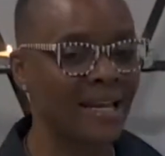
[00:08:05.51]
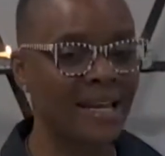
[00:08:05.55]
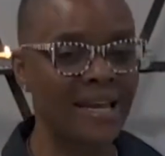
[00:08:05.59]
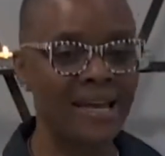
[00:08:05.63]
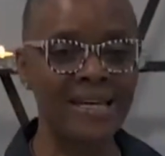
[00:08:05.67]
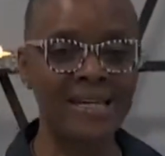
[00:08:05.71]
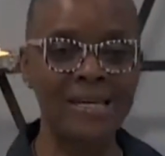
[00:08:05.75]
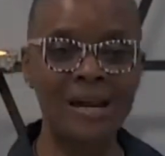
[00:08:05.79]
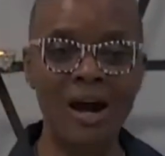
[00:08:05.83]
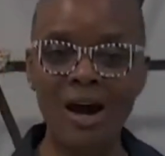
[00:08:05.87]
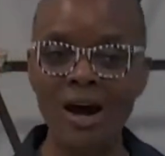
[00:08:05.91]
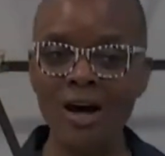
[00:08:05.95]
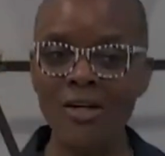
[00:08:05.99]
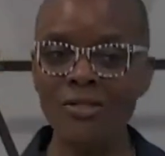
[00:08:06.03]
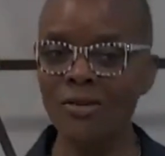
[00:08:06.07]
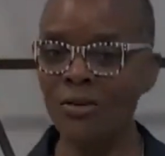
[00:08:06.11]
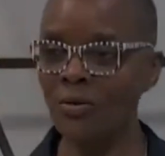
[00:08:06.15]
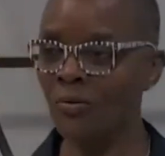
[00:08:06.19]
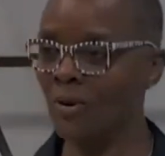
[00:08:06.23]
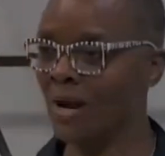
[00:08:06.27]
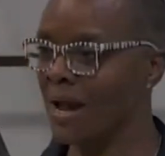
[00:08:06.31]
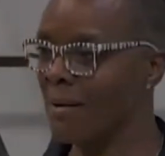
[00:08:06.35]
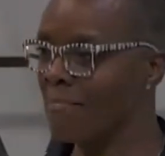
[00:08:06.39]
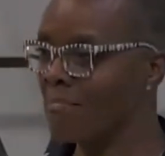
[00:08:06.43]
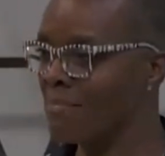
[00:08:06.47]
And all the
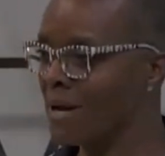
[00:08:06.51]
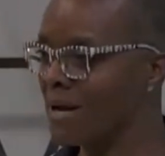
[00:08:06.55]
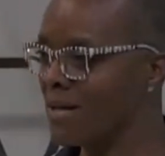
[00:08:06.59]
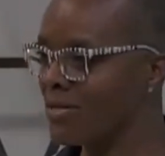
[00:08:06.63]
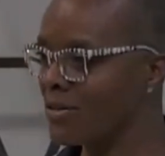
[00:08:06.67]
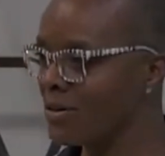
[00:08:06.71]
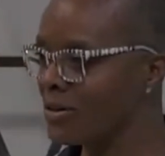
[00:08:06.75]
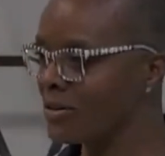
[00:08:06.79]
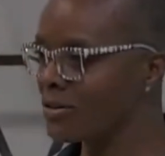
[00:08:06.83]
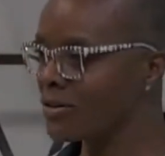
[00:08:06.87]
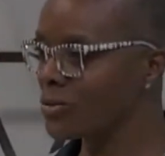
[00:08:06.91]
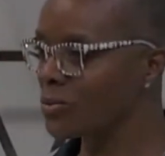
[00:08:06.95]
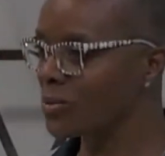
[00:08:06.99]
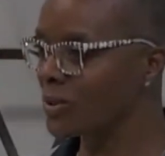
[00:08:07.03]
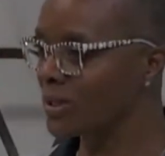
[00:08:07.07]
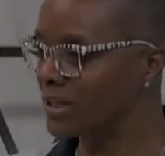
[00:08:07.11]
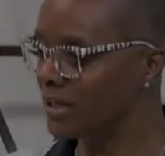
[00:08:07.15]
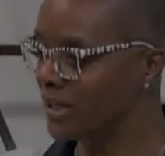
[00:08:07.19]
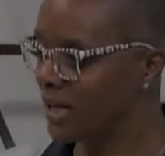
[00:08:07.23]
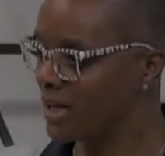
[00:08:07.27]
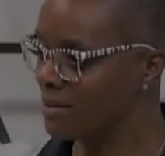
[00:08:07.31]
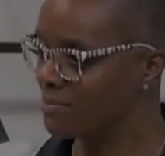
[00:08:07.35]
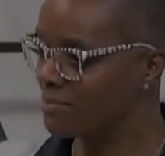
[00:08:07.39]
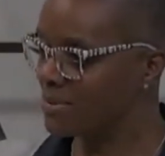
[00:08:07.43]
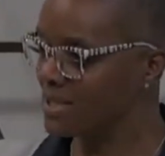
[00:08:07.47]
grandmothers would
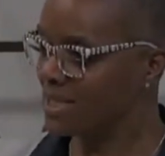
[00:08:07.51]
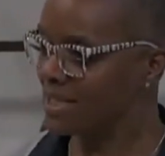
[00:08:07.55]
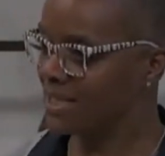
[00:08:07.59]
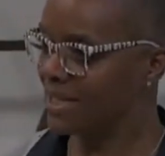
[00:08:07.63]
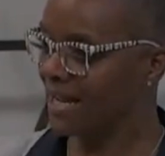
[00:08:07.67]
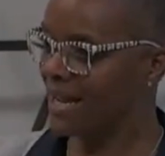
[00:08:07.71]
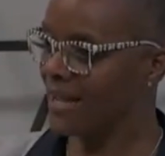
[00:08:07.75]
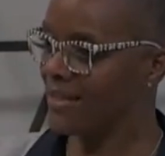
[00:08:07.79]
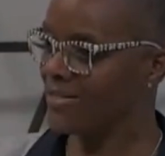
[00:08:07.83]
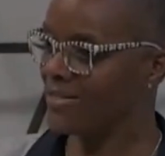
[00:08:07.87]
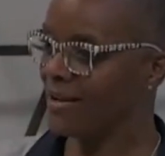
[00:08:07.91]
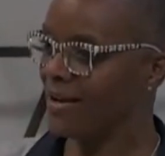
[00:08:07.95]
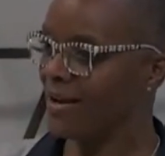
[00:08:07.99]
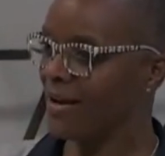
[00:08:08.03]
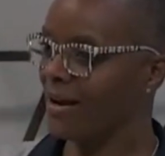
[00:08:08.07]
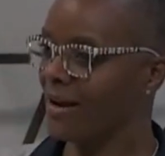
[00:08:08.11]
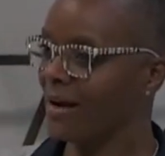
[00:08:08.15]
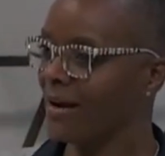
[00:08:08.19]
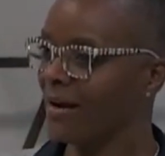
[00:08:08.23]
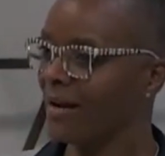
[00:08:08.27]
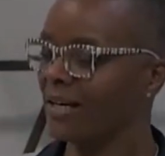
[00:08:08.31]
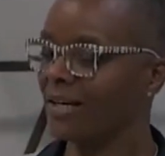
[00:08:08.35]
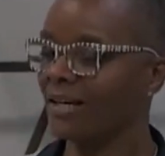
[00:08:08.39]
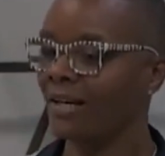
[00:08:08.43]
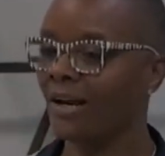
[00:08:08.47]
come
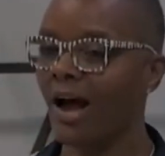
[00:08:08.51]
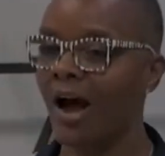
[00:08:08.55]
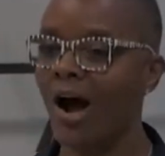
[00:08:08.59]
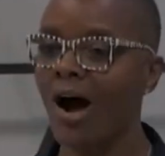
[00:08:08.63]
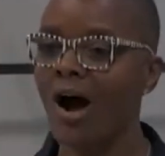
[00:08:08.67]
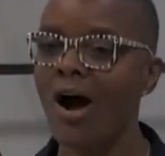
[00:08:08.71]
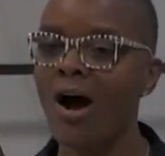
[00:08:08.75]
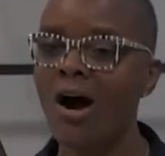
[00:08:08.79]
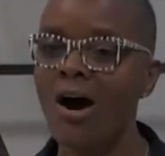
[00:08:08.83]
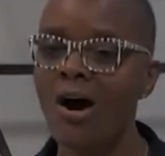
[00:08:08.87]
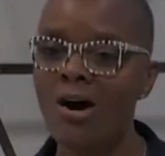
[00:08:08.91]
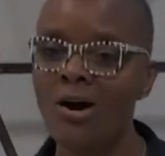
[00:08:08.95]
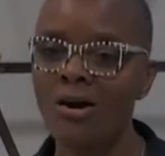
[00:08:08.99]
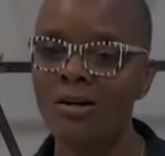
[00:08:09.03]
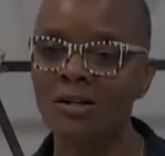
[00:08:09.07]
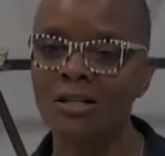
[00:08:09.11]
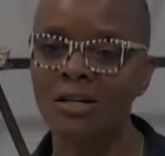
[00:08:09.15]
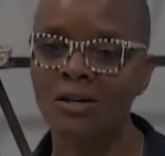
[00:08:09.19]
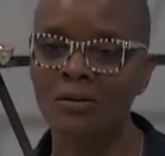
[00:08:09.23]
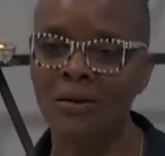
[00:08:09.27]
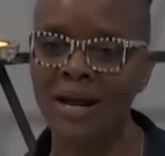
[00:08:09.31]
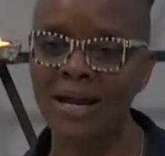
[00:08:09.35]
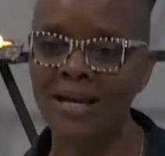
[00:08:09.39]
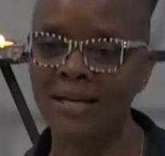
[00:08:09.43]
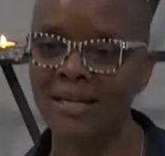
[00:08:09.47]
together and all the
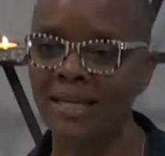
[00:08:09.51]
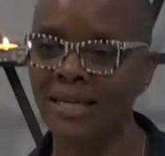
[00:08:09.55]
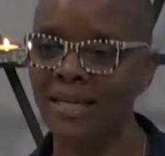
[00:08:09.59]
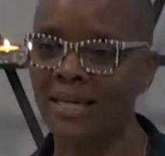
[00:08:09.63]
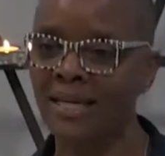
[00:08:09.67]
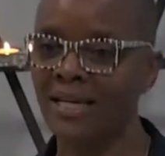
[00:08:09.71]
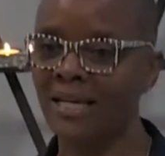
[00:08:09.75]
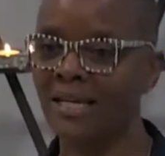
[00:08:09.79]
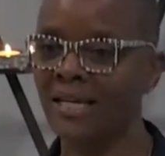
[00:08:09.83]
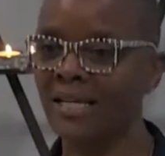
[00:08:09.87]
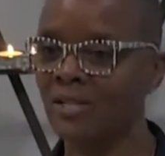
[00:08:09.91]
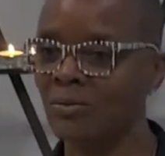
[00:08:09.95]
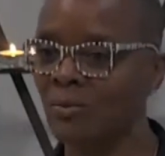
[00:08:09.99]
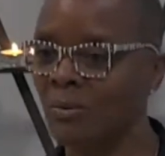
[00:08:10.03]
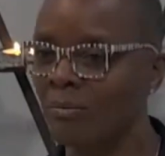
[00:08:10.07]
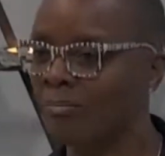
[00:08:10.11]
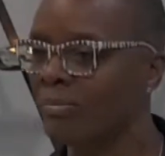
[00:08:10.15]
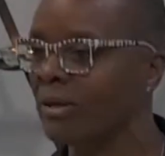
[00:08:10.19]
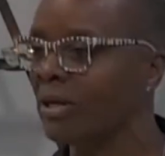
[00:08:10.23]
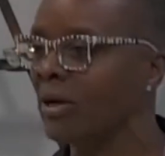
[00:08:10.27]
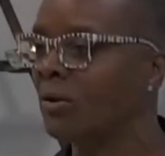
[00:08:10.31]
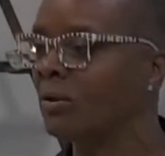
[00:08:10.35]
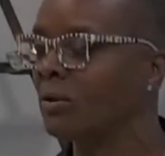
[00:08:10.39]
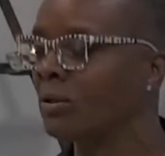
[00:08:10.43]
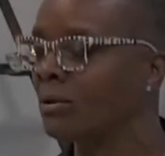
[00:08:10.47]
grandkids would
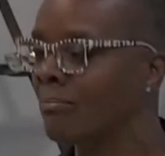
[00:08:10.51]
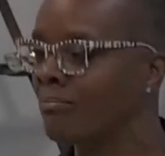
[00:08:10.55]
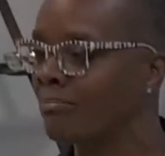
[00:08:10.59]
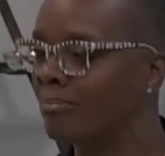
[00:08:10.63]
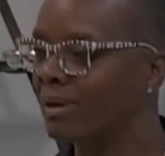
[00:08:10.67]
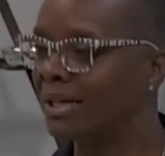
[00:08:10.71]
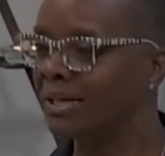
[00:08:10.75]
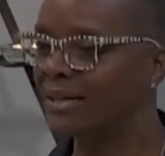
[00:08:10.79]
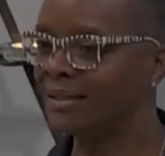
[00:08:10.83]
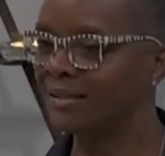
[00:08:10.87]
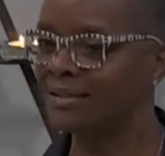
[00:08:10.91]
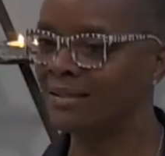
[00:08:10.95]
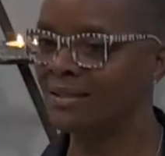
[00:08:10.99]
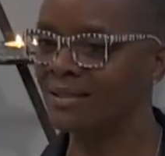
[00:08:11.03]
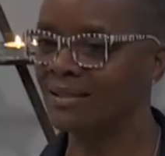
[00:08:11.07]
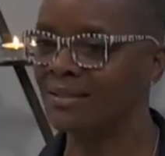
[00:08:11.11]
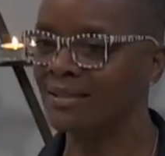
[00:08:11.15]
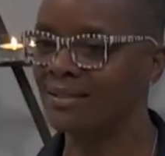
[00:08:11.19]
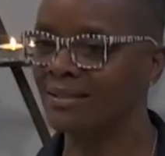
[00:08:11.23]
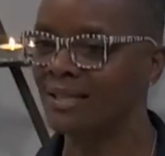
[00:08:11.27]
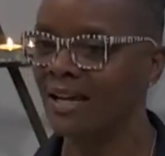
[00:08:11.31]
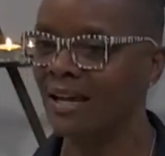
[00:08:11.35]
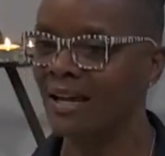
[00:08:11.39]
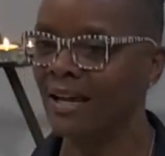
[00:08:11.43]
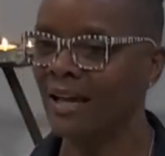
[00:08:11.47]
be on the
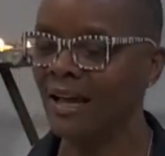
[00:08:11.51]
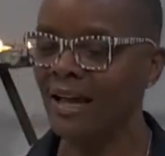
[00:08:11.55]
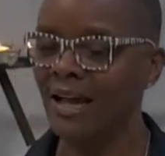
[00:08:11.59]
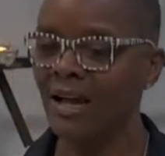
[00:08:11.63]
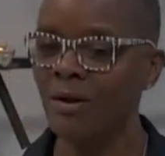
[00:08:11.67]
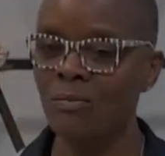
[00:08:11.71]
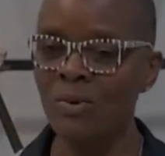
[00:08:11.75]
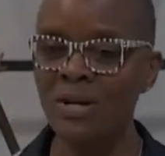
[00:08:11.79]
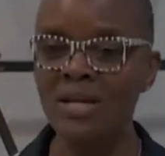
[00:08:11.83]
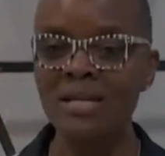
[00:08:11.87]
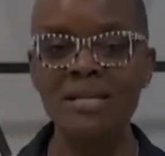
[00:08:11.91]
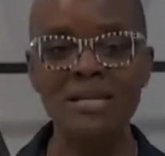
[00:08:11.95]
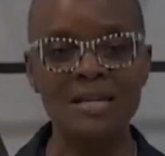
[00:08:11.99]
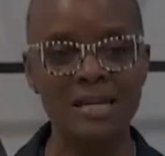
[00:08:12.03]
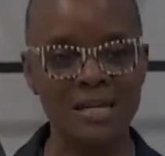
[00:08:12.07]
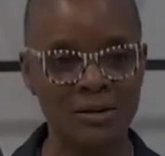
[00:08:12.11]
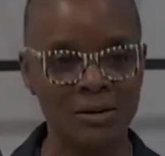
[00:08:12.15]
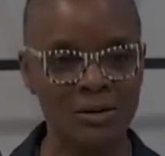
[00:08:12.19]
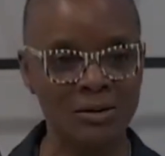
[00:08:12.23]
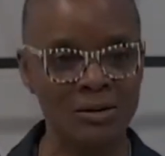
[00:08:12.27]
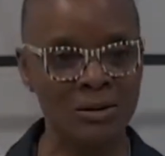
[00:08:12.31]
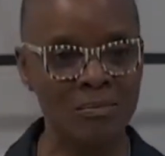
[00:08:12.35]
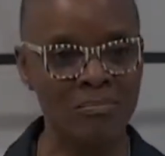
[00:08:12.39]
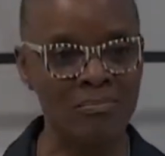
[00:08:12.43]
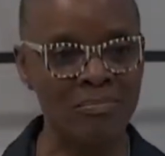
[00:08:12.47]
bus. And we'd get
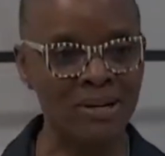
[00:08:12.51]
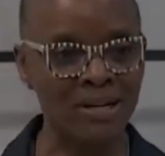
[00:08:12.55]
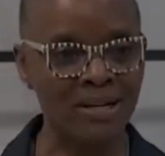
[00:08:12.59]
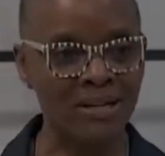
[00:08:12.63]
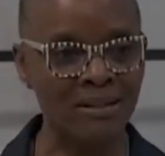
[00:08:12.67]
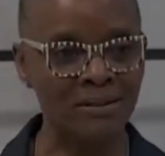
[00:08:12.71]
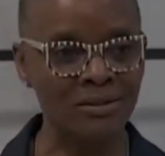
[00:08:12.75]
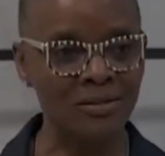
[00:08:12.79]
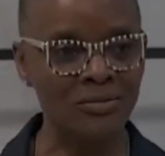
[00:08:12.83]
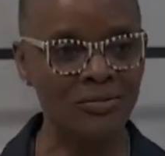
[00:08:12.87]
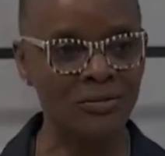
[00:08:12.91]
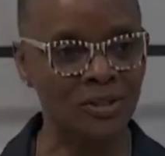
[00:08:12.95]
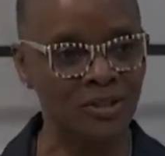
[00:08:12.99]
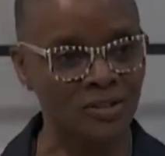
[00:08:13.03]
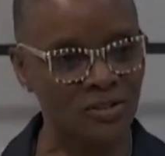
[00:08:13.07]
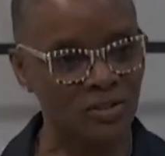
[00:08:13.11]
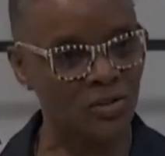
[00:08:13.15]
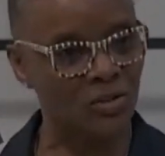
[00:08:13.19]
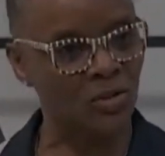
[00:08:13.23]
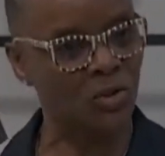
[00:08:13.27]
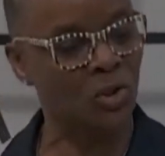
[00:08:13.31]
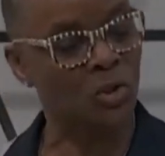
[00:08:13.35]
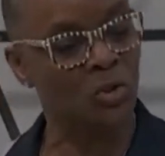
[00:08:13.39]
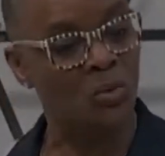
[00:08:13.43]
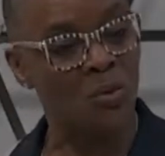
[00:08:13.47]
on the bus for this
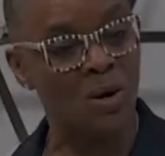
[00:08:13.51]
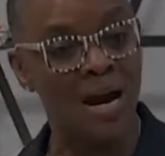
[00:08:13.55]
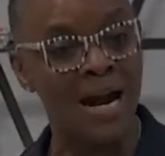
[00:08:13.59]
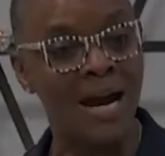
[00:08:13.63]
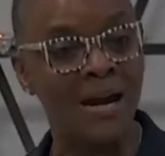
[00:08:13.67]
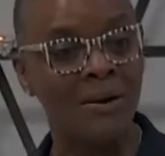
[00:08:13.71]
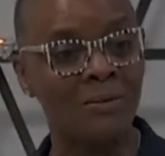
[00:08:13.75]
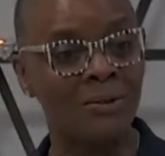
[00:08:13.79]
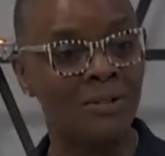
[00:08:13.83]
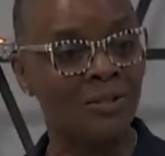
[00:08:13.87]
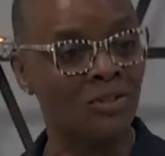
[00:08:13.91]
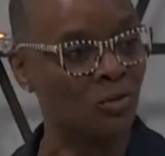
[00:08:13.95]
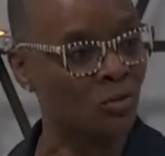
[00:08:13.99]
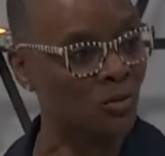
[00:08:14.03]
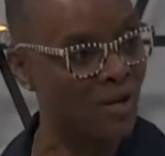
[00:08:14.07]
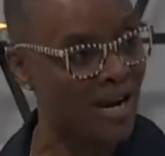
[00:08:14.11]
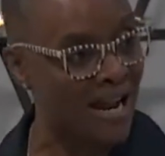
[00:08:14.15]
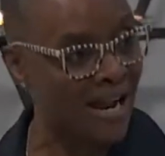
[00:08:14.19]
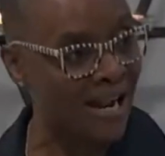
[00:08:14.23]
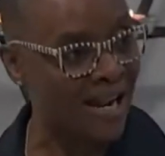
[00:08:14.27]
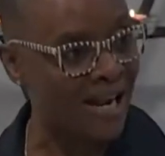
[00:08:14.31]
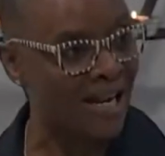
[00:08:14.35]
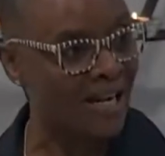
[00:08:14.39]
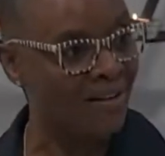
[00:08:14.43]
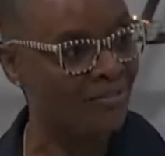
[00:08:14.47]
2-hour
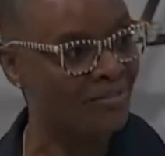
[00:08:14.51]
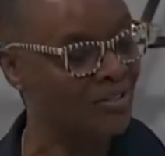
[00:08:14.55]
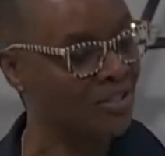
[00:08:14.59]
drive